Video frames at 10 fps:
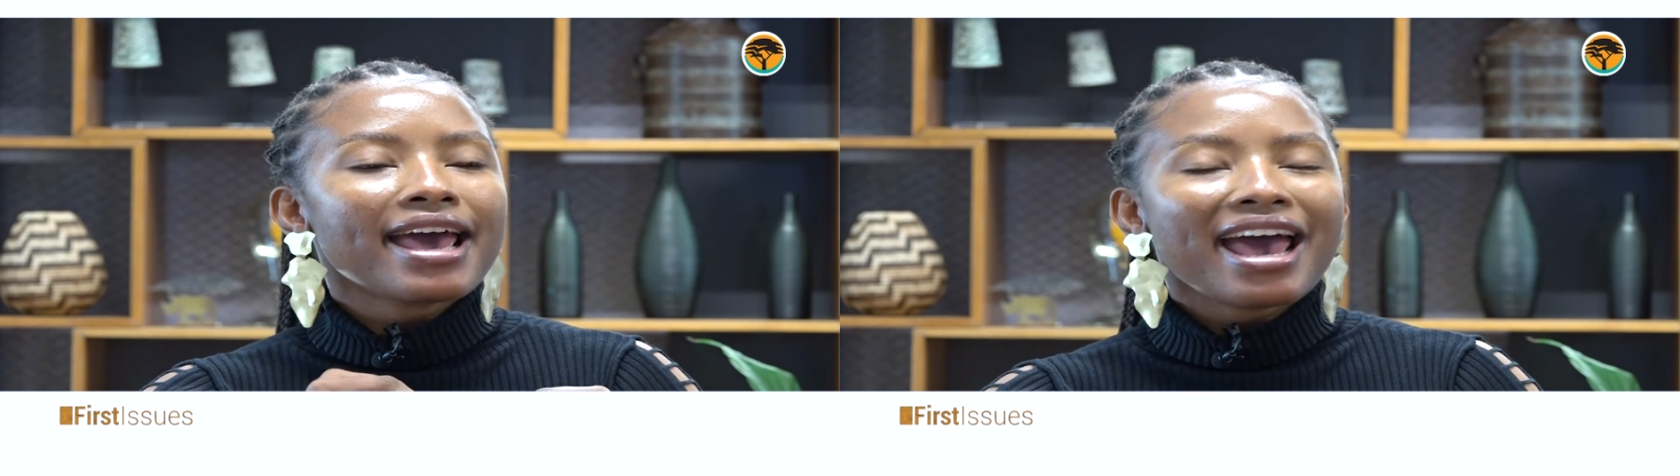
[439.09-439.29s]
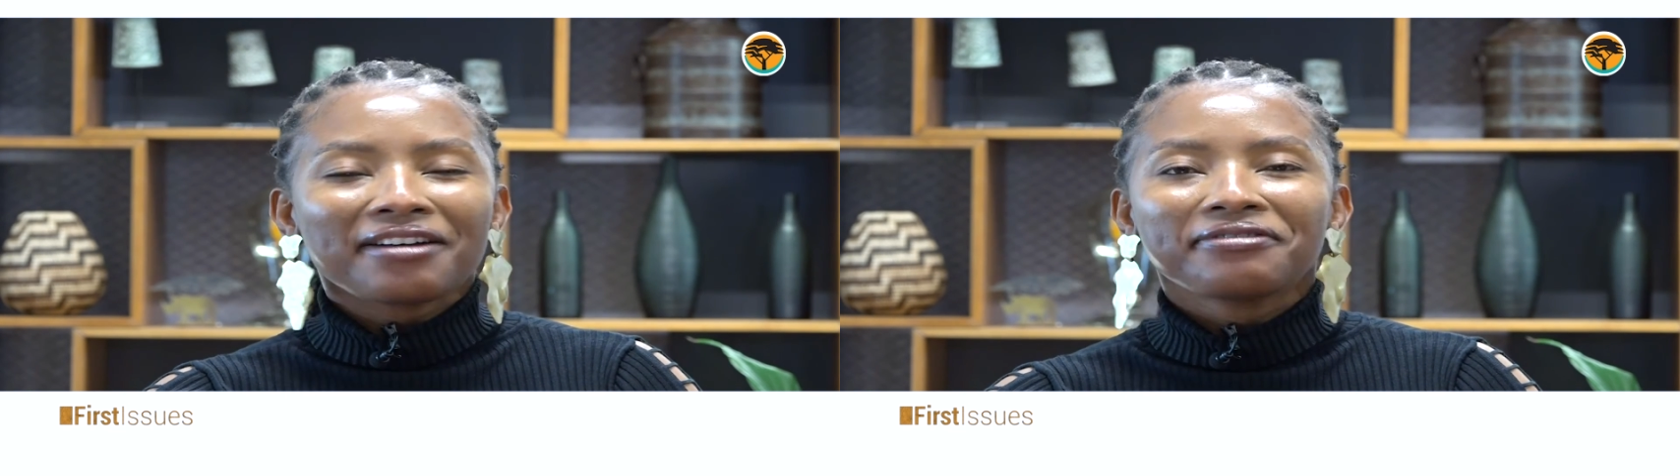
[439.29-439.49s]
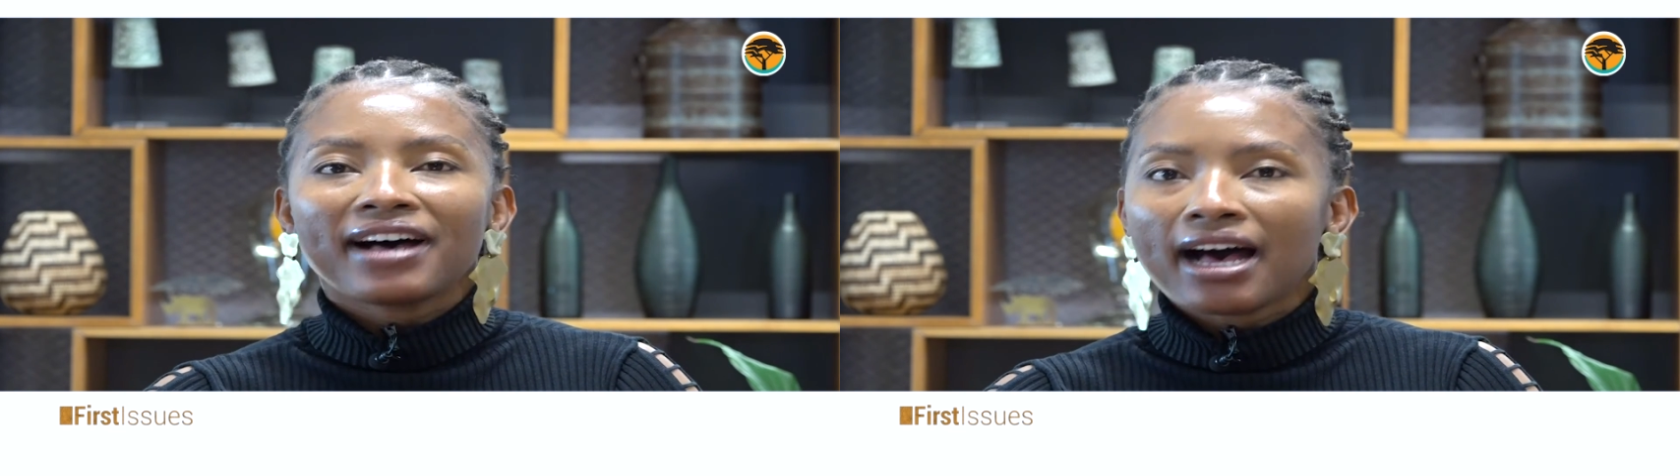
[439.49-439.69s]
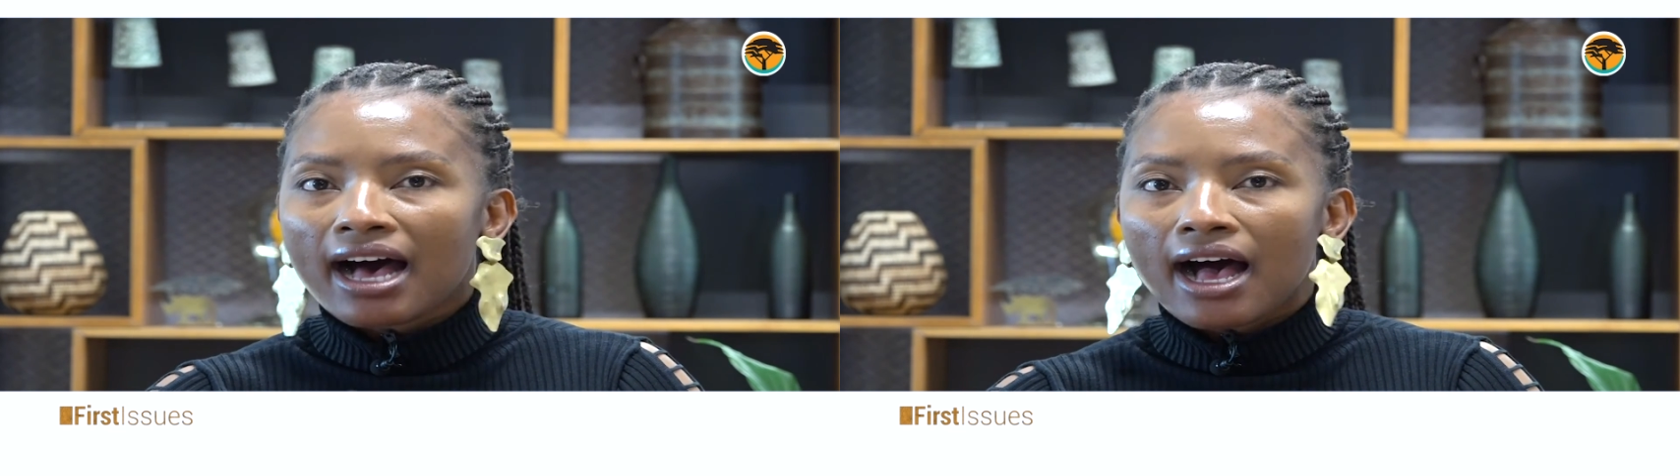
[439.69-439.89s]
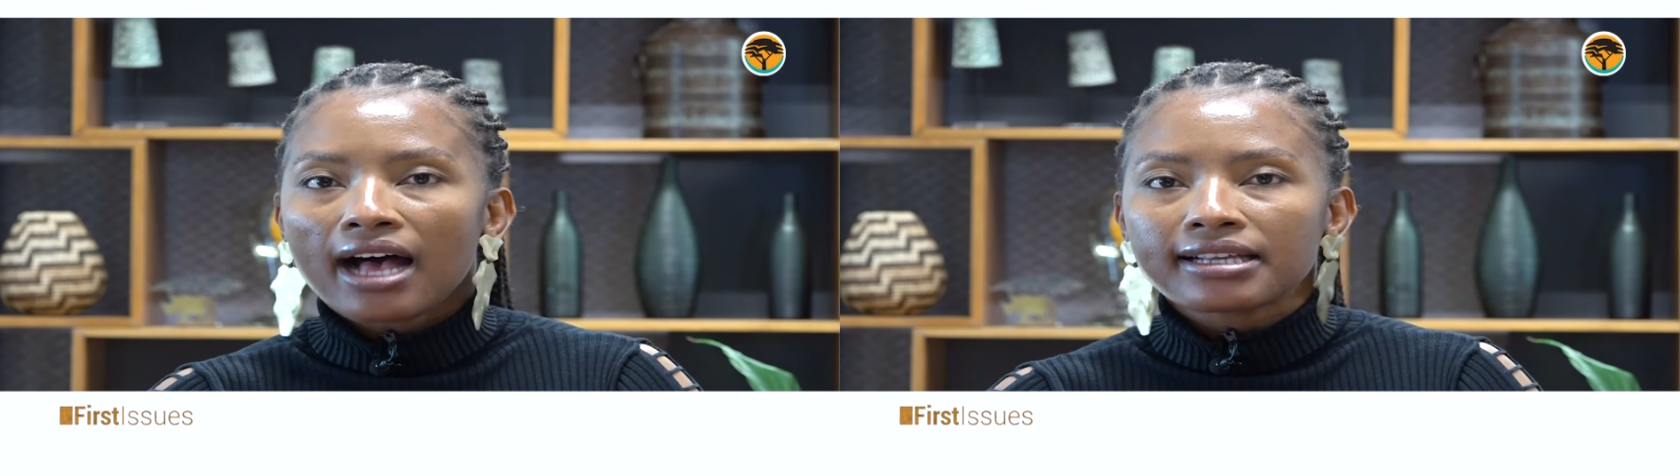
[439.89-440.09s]
ever
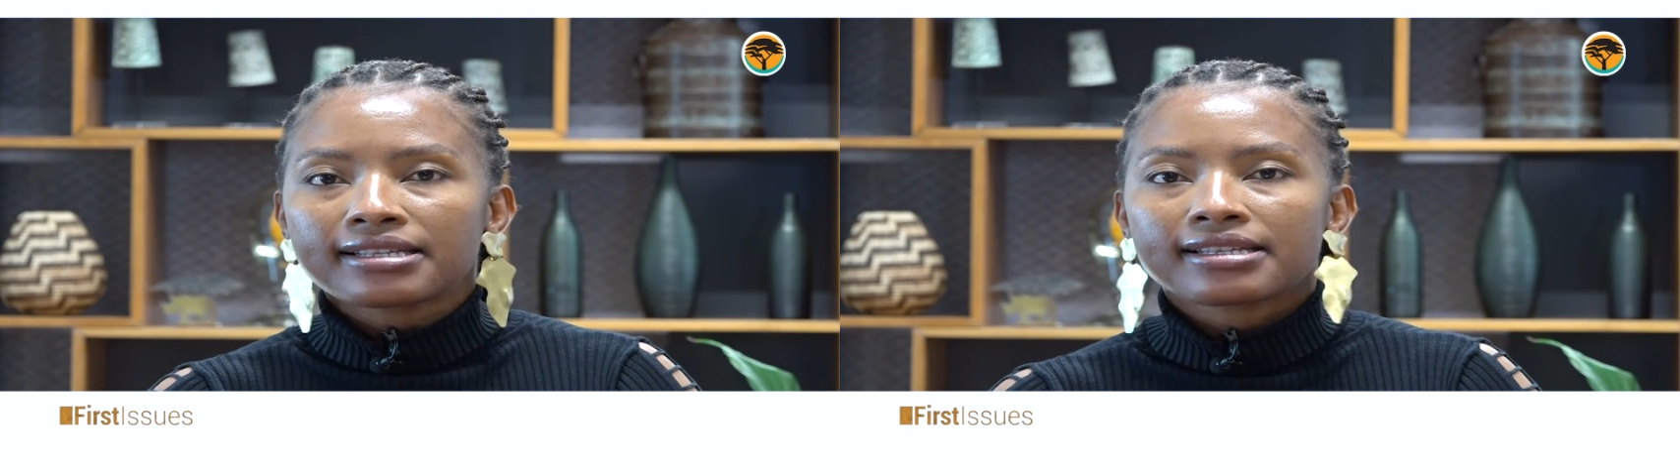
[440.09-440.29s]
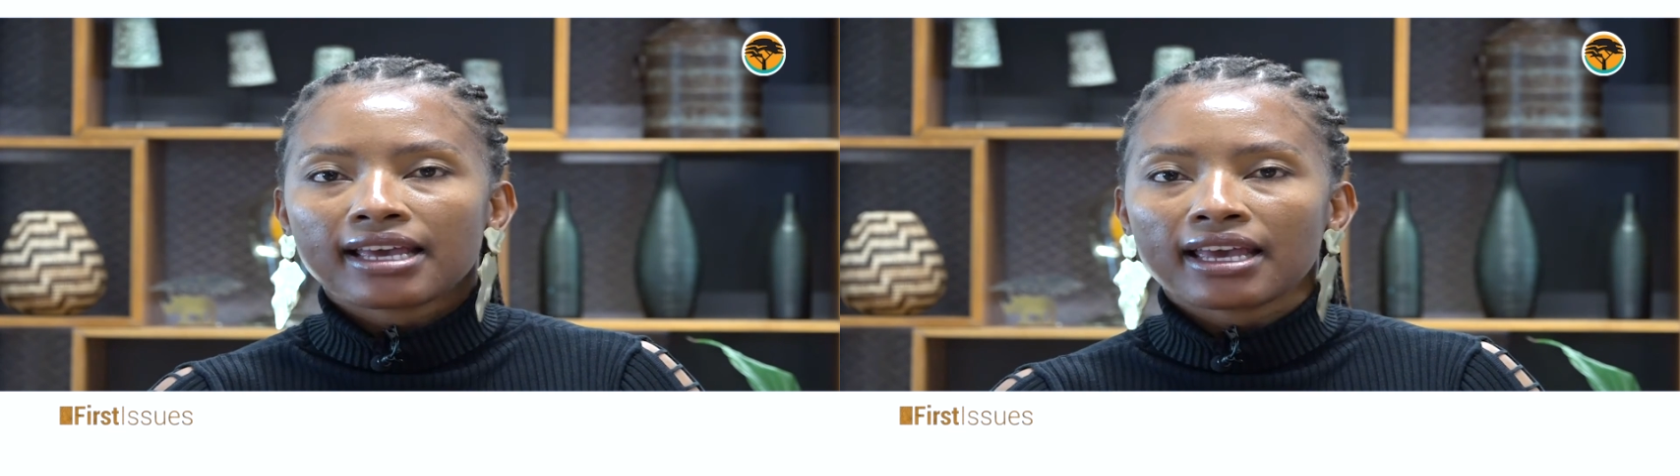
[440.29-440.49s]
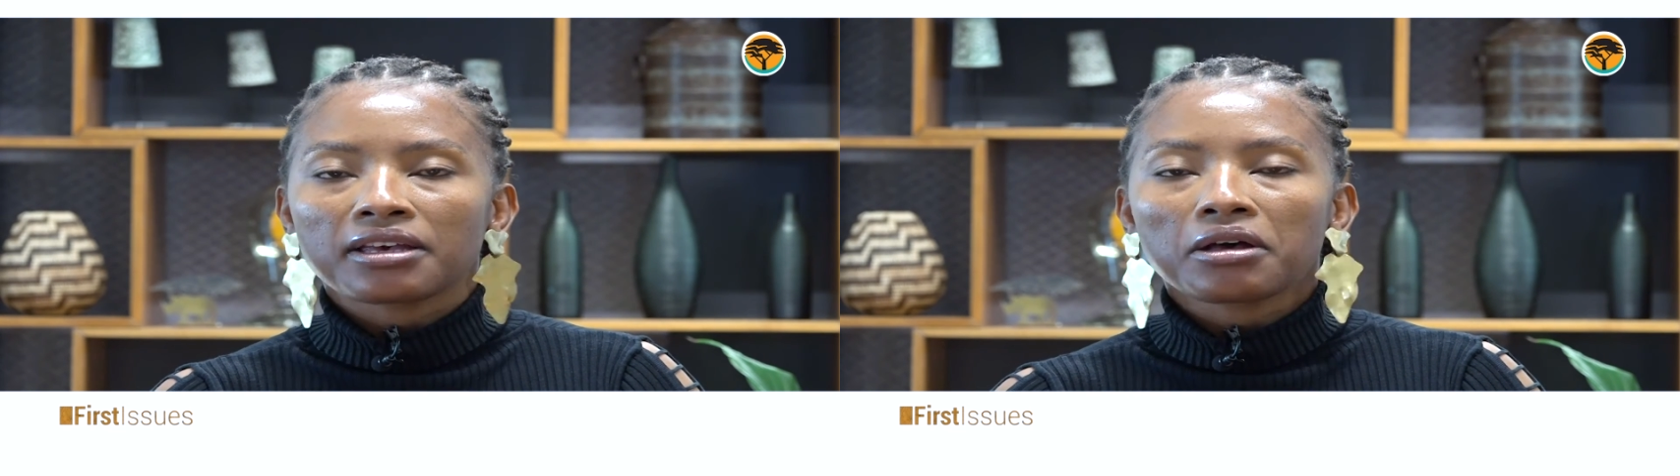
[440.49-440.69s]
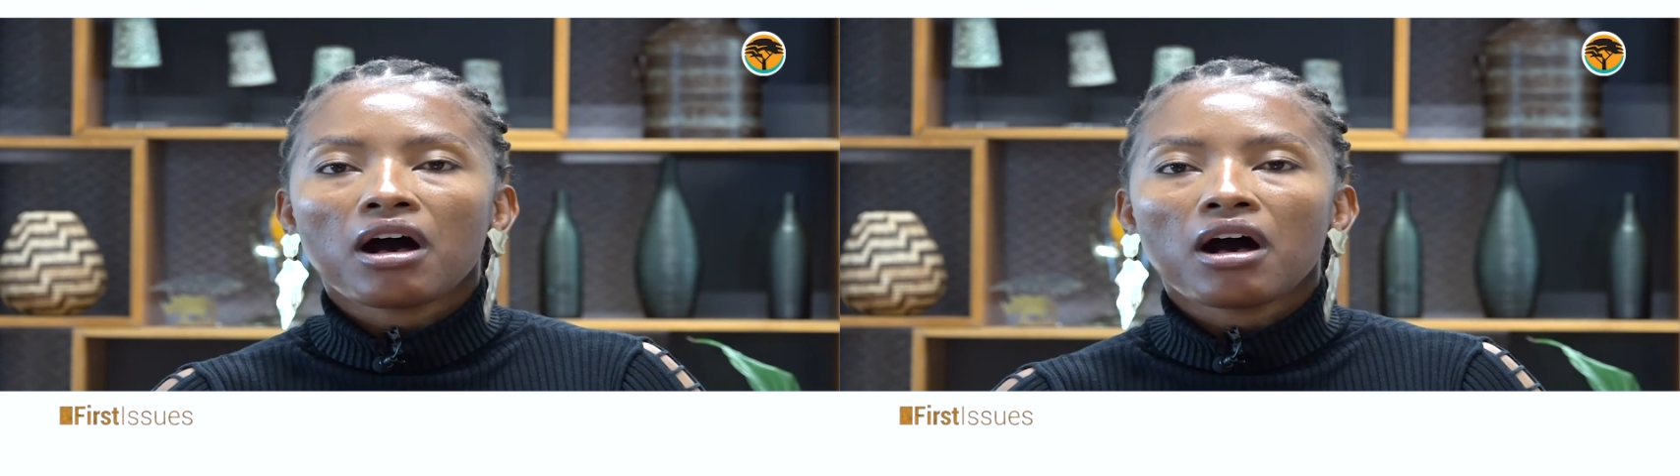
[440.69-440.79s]
asking